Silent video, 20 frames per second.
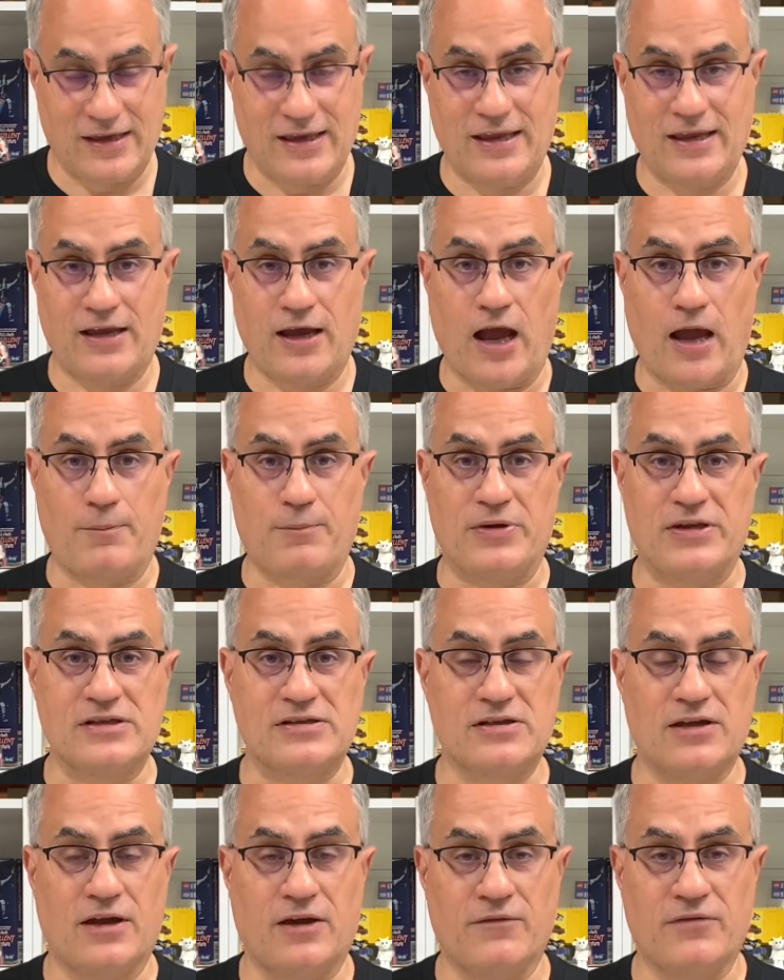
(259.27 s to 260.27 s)
copies
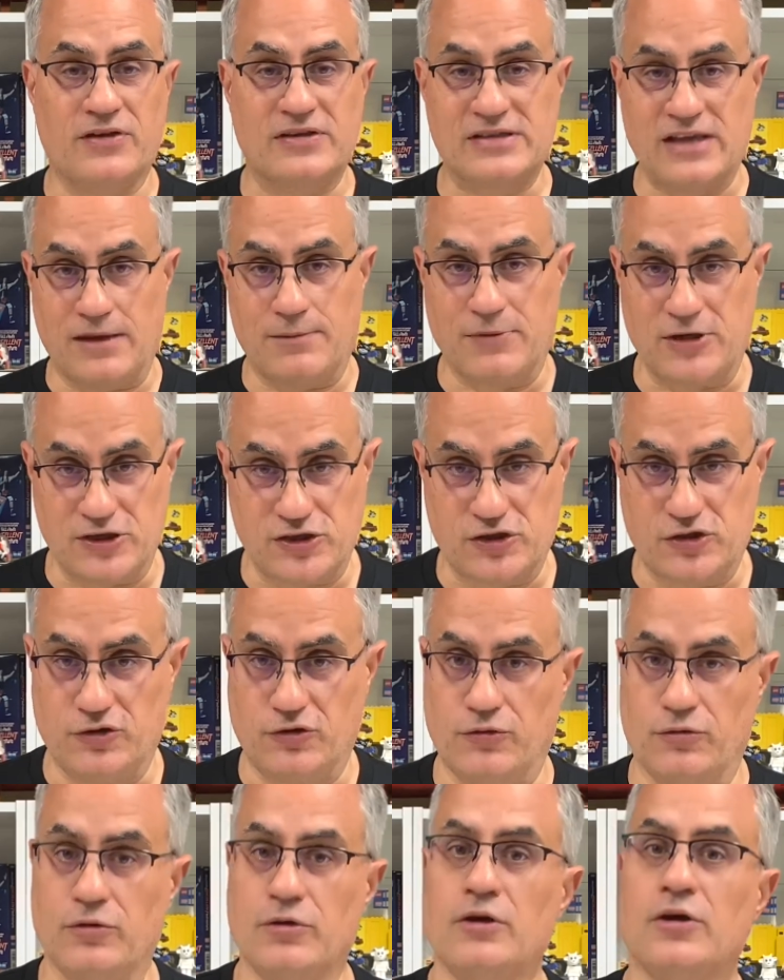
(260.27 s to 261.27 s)
of the same
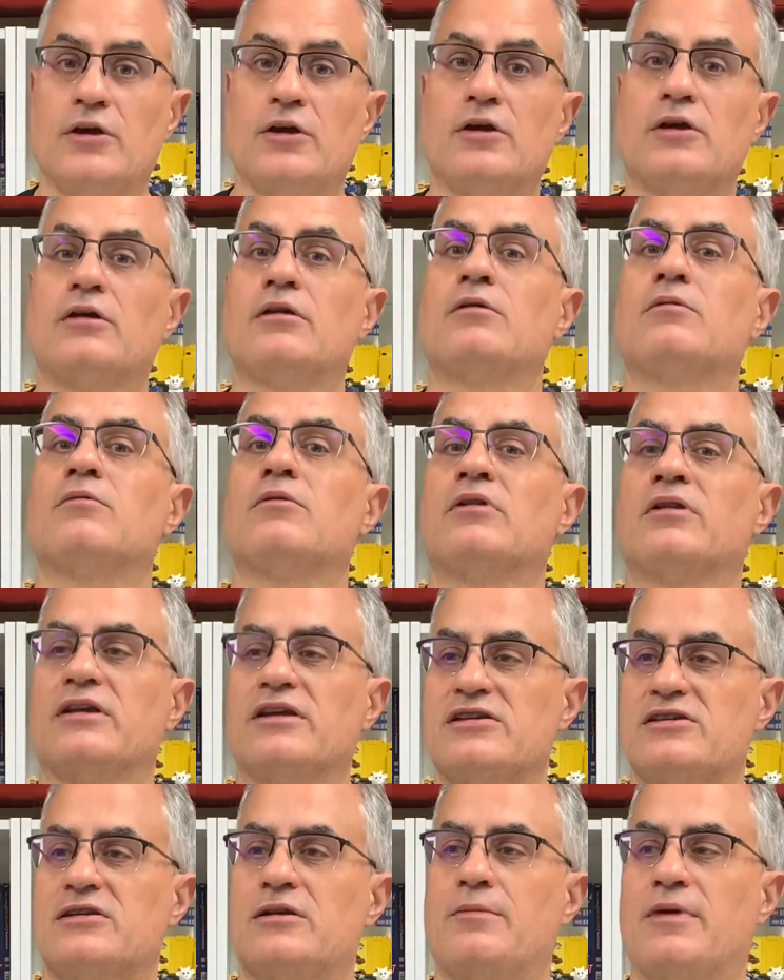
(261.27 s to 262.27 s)
issue,
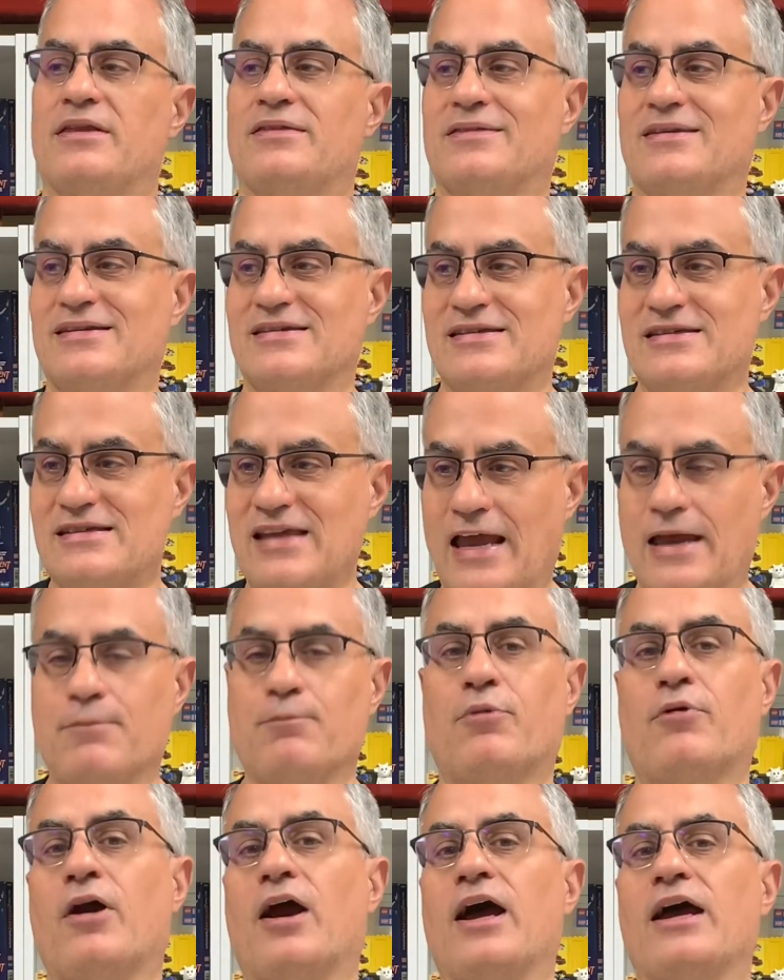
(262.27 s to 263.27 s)
list them at the same
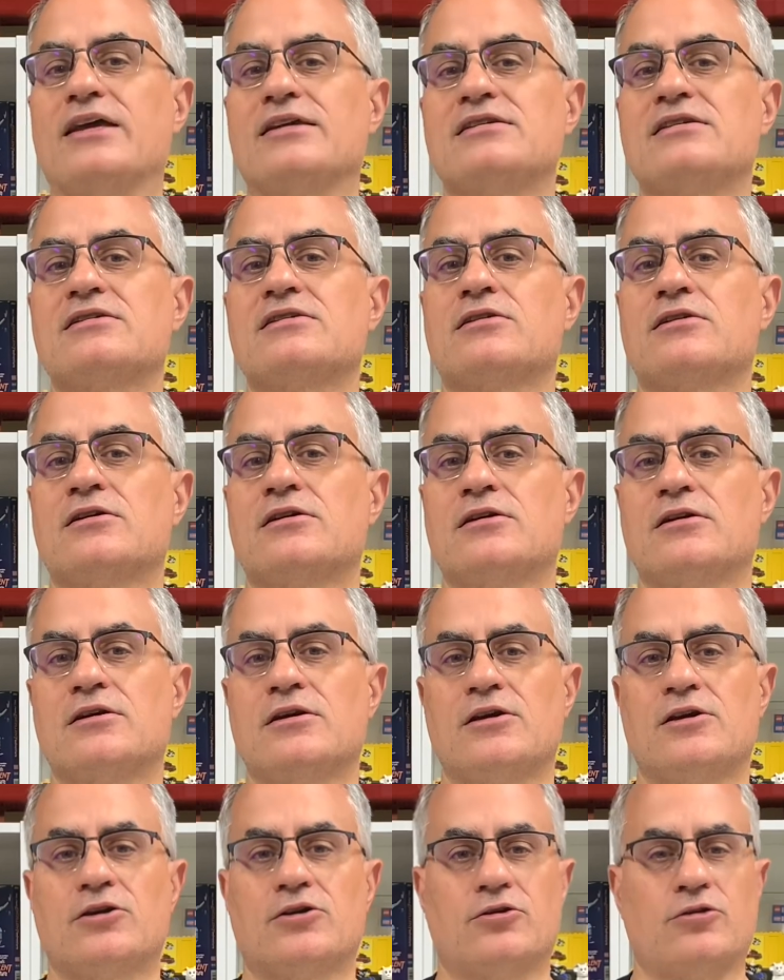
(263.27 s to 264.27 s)
price.
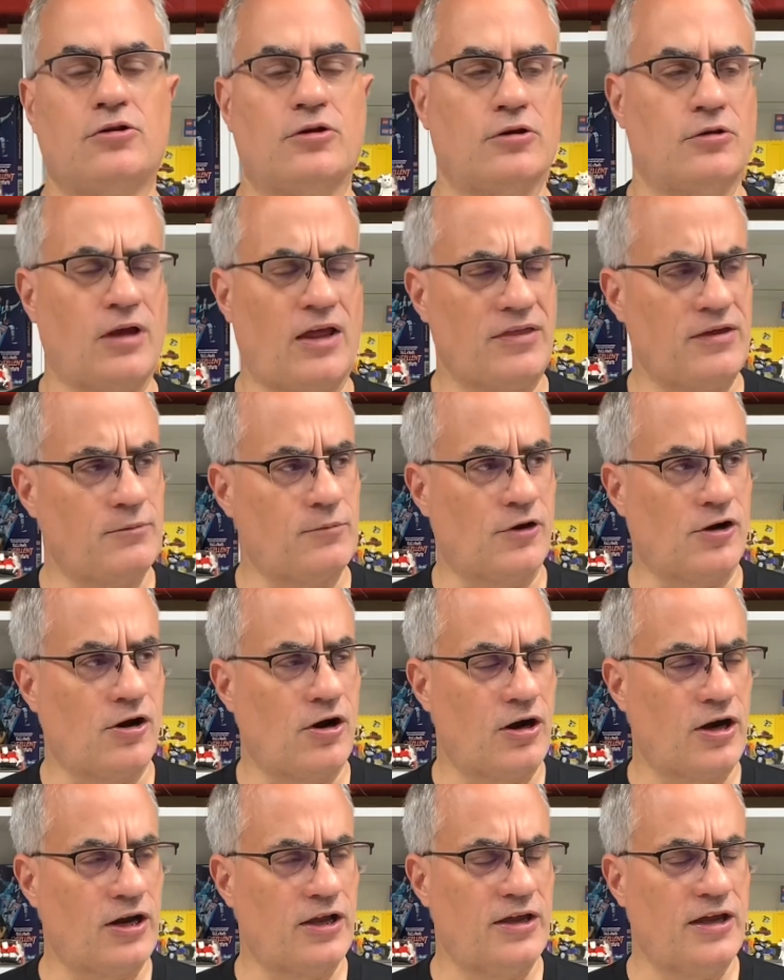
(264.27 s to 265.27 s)
I think
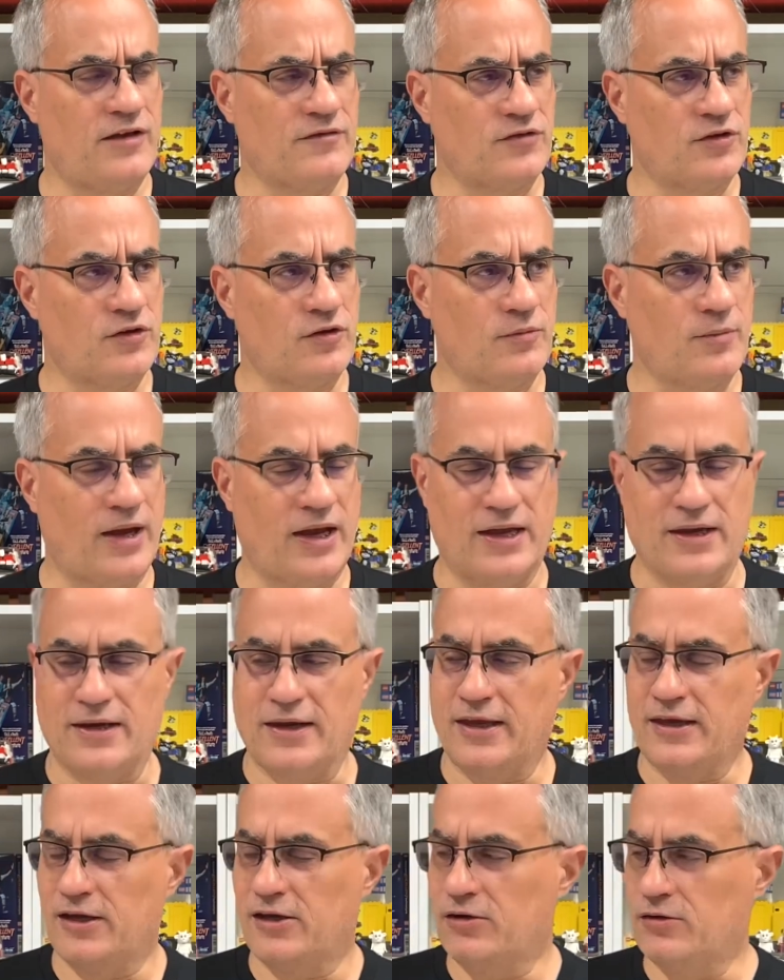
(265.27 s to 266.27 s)
Mercari you have to do buy it
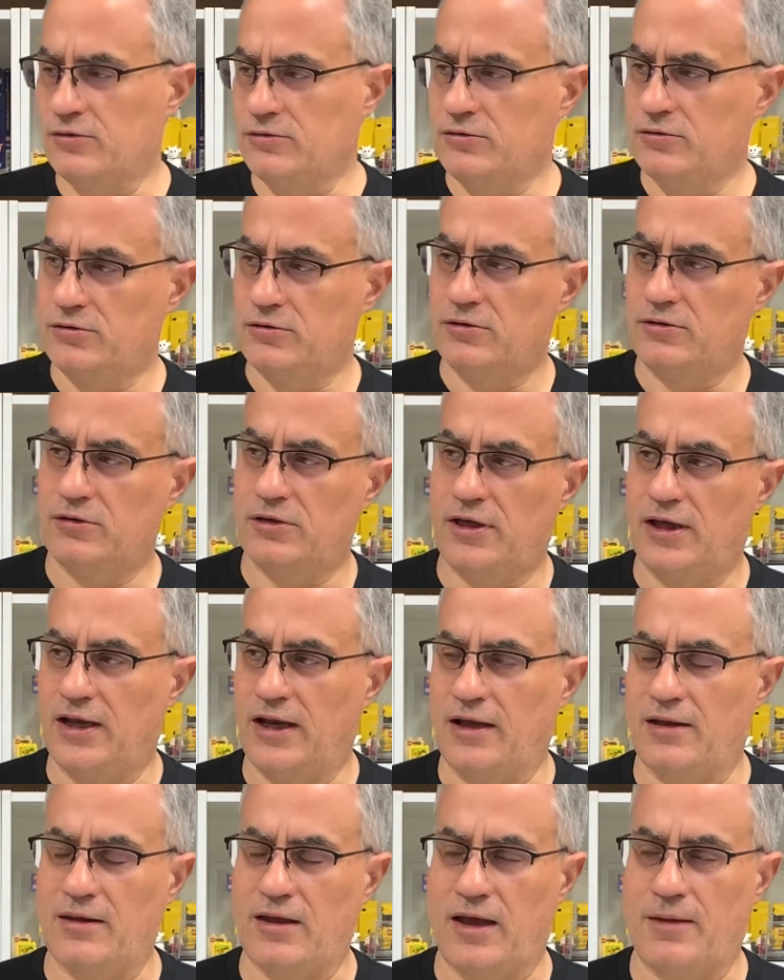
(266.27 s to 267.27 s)
now, and
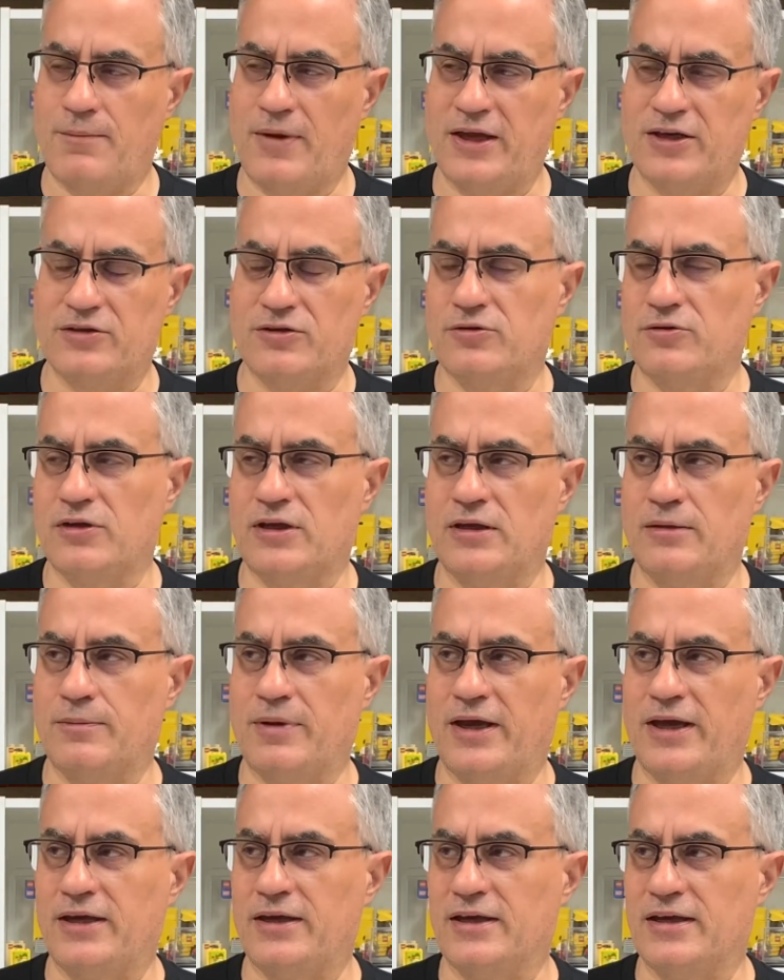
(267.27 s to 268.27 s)
I might do
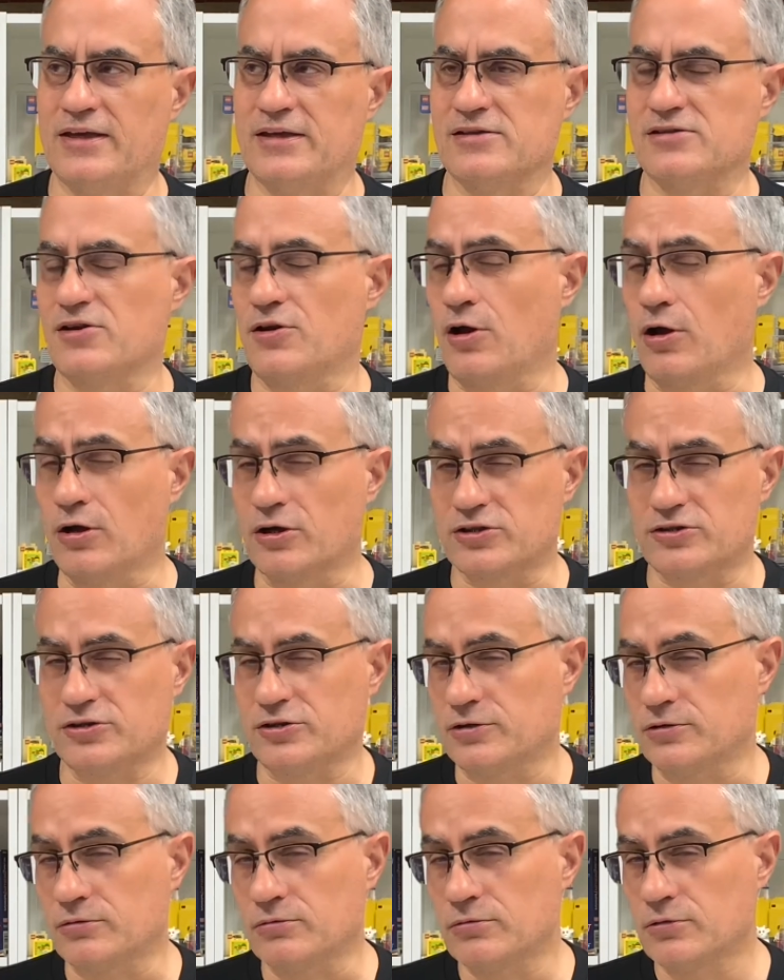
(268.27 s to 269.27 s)
eBay as an
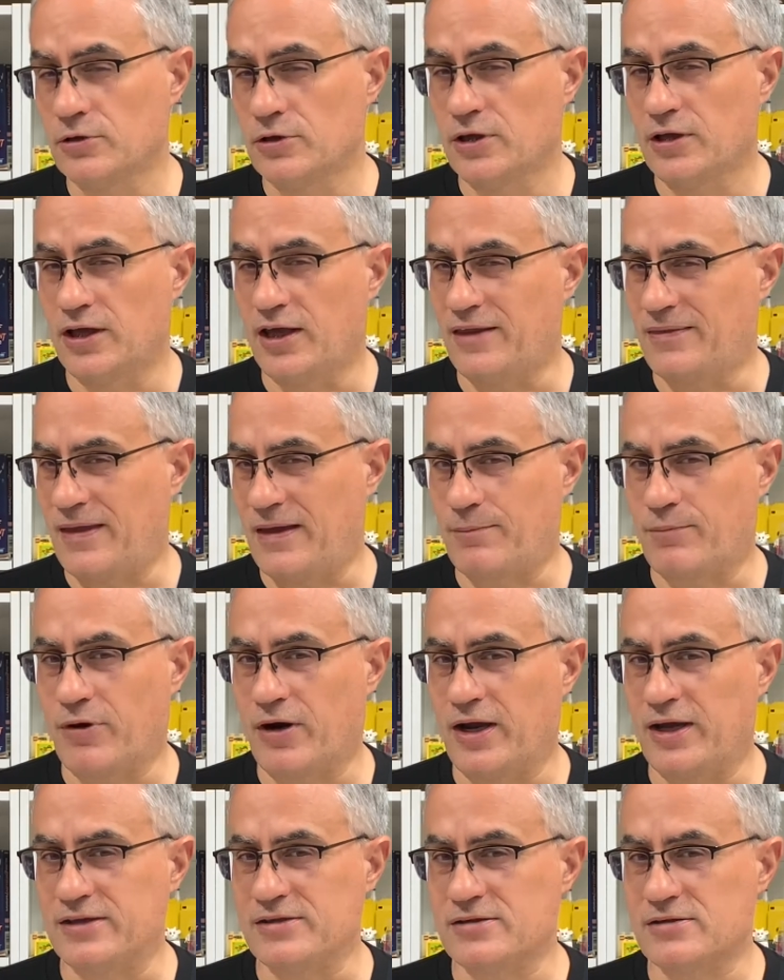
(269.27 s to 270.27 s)
auction at that
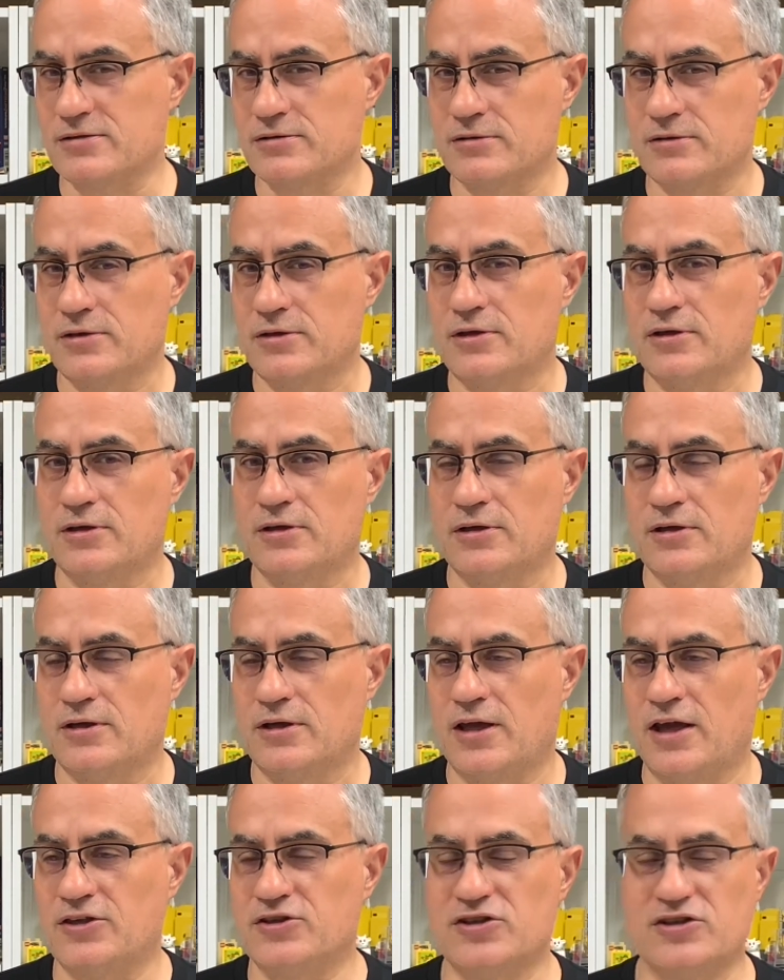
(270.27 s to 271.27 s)
price,
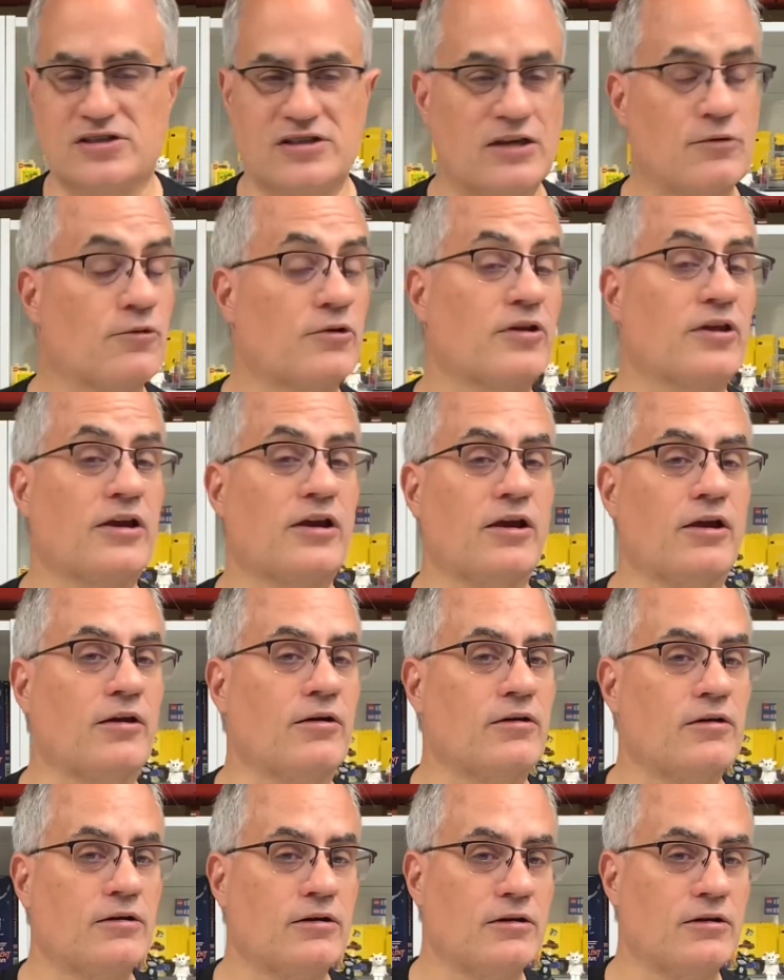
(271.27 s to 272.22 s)
and just see where they go.